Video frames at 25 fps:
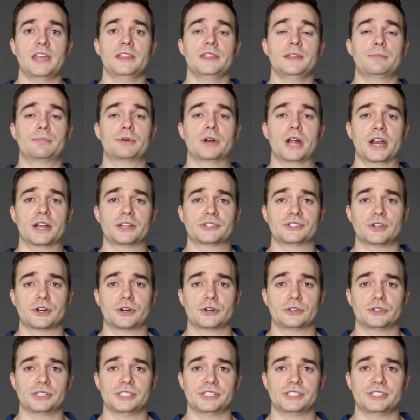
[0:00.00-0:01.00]
In the product's
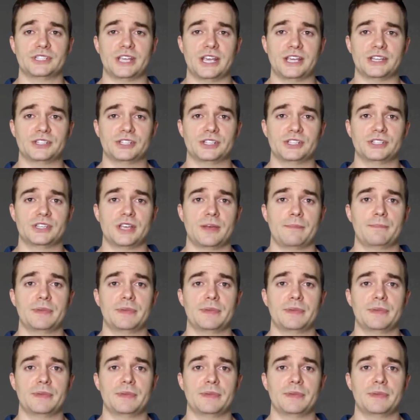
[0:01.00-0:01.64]
early stages,